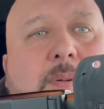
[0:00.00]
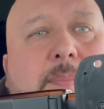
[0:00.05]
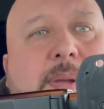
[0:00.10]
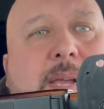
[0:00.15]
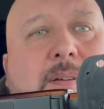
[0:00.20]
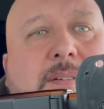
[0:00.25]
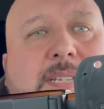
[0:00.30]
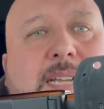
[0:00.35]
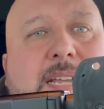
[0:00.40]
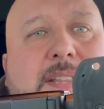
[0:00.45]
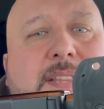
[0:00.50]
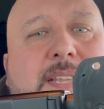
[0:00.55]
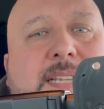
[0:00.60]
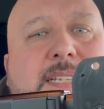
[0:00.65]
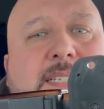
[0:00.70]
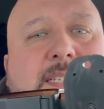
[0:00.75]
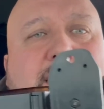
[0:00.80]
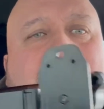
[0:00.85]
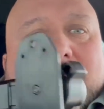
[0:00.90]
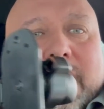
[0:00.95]
mount on
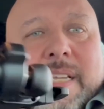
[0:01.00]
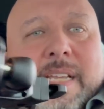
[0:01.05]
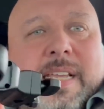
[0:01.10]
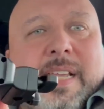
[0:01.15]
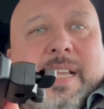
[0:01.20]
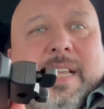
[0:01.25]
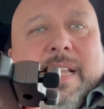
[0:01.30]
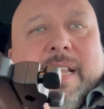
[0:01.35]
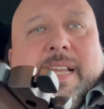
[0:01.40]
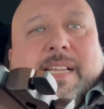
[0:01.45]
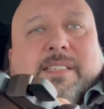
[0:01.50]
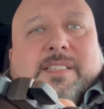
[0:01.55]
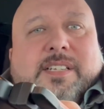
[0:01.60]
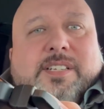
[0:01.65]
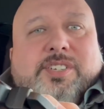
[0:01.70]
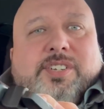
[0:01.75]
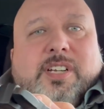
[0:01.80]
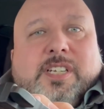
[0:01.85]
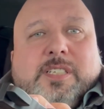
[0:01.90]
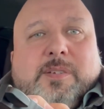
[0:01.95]
this. It has an
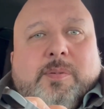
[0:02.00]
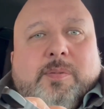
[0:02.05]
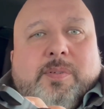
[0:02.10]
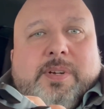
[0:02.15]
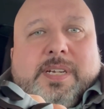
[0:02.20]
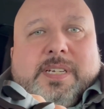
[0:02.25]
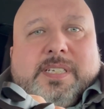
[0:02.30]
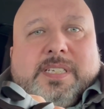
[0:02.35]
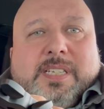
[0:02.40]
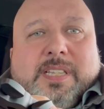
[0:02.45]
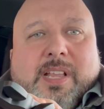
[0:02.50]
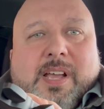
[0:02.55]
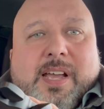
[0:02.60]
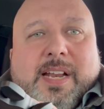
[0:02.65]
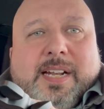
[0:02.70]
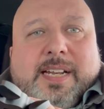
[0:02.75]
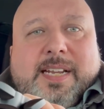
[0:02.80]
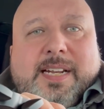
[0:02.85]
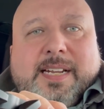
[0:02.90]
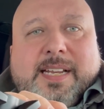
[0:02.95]
adjustment where you can slide
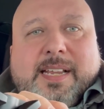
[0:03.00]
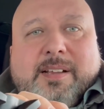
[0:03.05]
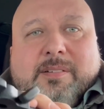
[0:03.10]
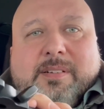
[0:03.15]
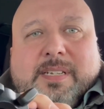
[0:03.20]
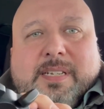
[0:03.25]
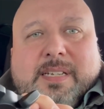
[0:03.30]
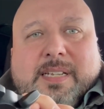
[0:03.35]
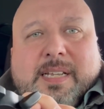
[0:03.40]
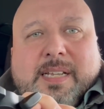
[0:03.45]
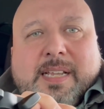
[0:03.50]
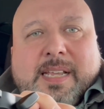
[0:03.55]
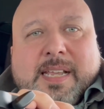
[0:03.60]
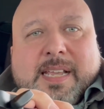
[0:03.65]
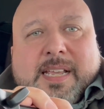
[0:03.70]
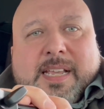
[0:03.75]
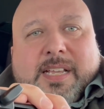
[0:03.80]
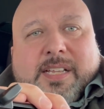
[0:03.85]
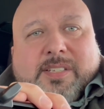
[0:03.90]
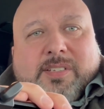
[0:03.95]
it in and out.
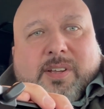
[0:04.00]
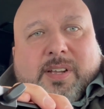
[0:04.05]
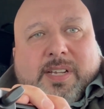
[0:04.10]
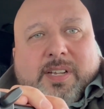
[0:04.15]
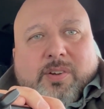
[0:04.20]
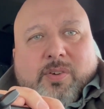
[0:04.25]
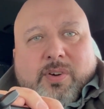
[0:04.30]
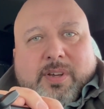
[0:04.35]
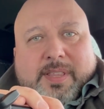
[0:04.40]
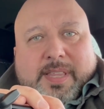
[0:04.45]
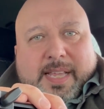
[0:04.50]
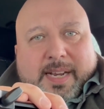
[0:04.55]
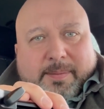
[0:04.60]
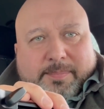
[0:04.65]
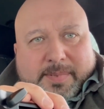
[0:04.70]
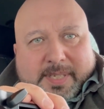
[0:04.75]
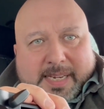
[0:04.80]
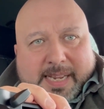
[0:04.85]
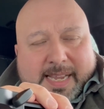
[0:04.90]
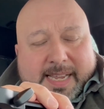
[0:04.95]
So I'm going to hook that
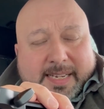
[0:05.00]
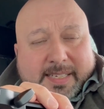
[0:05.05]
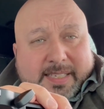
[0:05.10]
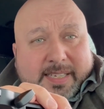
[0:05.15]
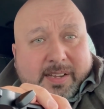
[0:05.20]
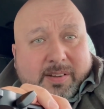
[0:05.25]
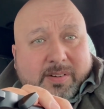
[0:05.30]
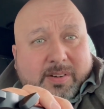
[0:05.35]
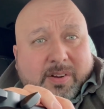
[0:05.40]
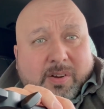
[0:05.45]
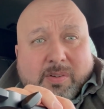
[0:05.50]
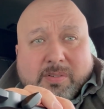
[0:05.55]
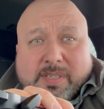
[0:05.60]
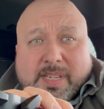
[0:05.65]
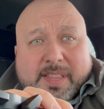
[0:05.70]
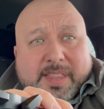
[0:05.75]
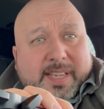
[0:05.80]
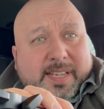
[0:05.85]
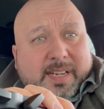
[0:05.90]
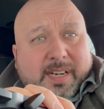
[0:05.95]
up today and see how it goes.
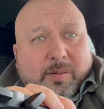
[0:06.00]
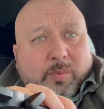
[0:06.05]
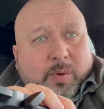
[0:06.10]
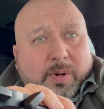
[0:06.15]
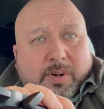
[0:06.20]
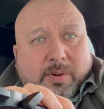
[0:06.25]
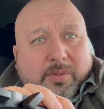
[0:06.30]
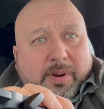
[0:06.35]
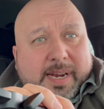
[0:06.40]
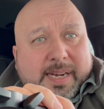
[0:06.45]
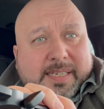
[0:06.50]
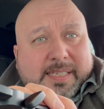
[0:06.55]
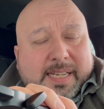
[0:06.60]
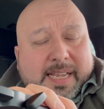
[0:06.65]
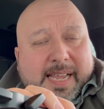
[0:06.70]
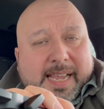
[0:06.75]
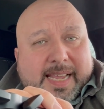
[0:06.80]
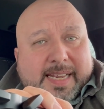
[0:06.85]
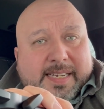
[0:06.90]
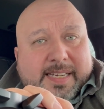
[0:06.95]
I think it'll work great,
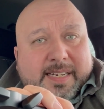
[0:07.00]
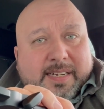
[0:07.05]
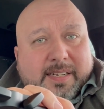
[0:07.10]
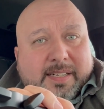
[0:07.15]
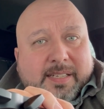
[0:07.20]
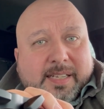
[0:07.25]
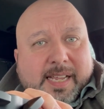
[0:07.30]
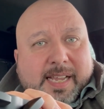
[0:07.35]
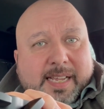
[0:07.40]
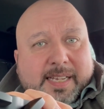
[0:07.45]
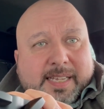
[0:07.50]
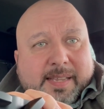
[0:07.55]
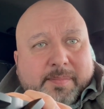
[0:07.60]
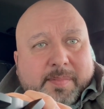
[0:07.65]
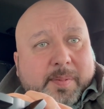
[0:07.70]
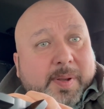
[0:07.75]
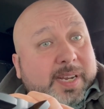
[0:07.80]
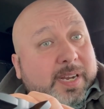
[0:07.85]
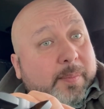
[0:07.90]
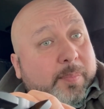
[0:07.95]
and it'll get
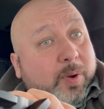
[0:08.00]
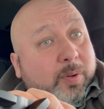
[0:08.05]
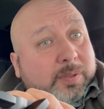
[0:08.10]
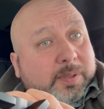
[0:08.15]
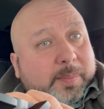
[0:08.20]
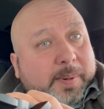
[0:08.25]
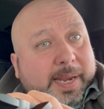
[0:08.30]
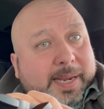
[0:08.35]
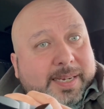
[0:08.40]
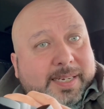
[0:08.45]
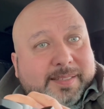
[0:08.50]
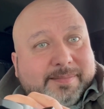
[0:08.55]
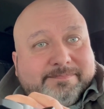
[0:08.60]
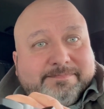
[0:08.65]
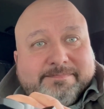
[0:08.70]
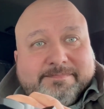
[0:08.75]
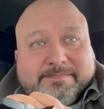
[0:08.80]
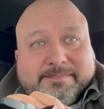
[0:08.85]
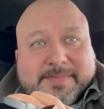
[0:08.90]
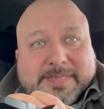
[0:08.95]
me my cup holder back.
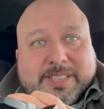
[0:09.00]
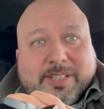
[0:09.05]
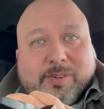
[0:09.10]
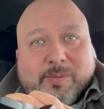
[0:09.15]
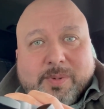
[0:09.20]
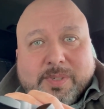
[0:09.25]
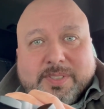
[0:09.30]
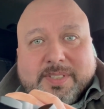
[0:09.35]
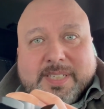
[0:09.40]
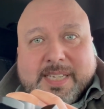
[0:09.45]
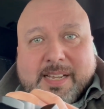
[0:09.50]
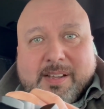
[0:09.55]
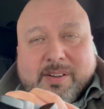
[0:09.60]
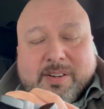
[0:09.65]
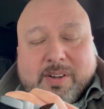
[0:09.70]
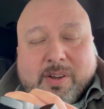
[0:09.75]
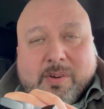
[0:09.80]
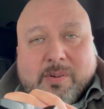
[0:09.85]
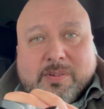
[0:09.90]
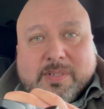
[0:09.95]
So we'll see how it
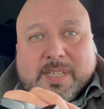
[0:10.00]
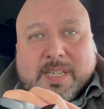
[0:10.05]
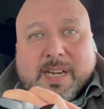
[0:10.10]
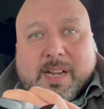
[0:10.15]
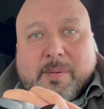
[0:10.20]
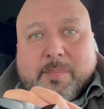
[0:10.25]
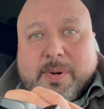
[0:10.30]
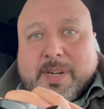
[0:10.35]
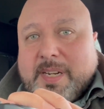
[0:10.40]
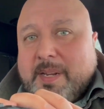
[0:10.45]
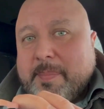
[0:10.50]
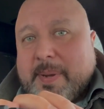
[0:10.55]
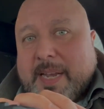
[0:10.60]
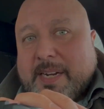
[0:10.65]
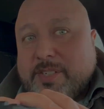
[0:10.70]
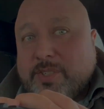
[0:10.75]
goes, and I'll bring you back